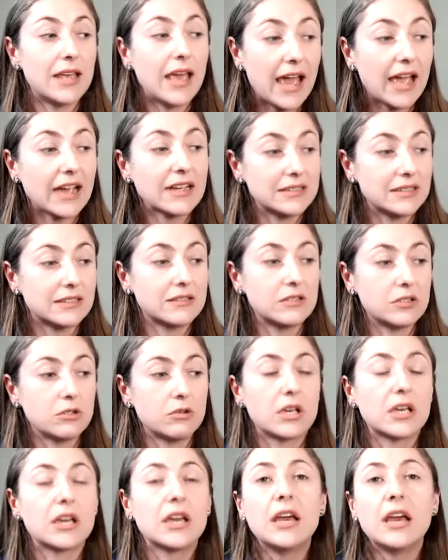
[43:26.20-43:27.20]
access to
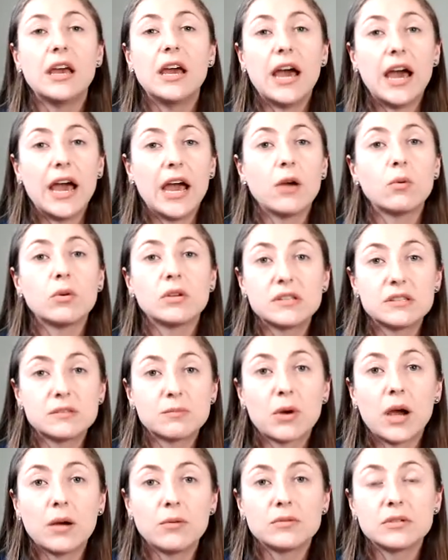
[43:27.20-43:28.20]
it, I would
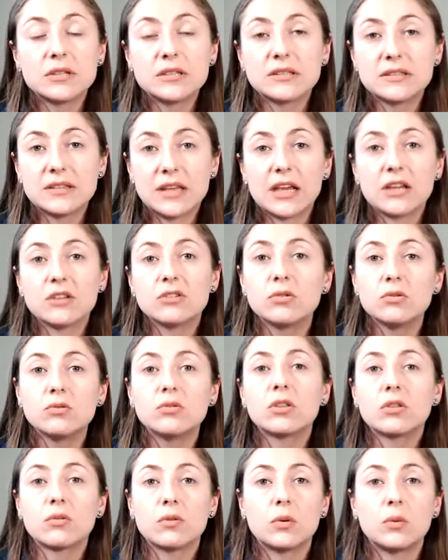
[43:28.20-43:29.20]
probably say 2
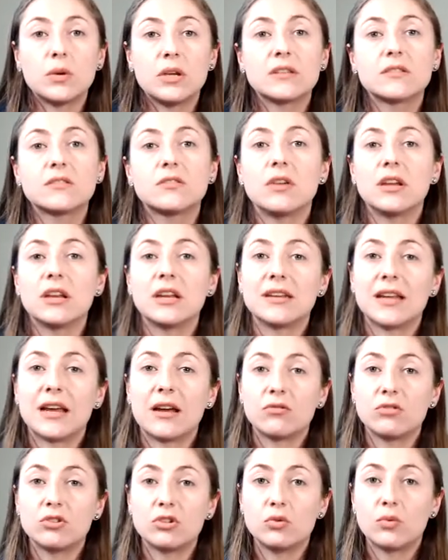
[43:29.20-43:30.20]
to 3 weeks to get it
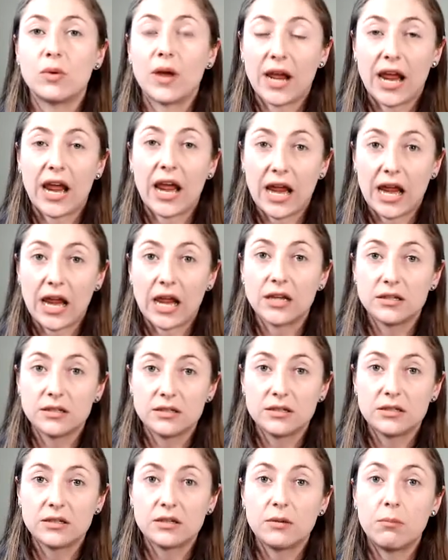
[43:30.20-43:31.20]
down to a
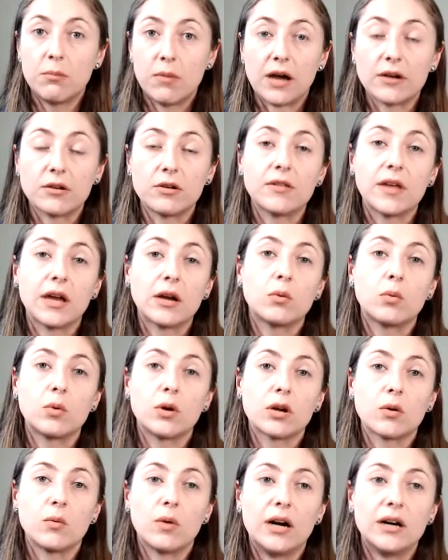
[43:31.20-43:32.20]
model that'll
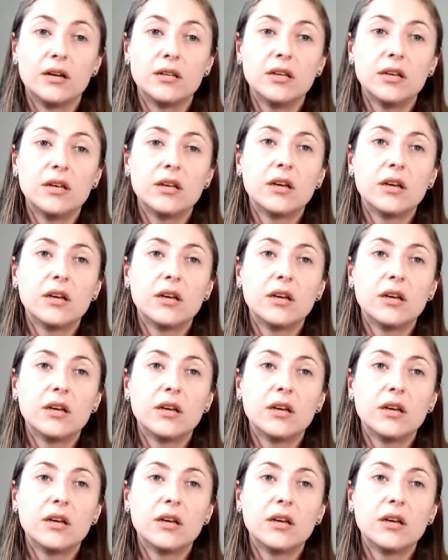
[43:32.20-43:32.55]
work well.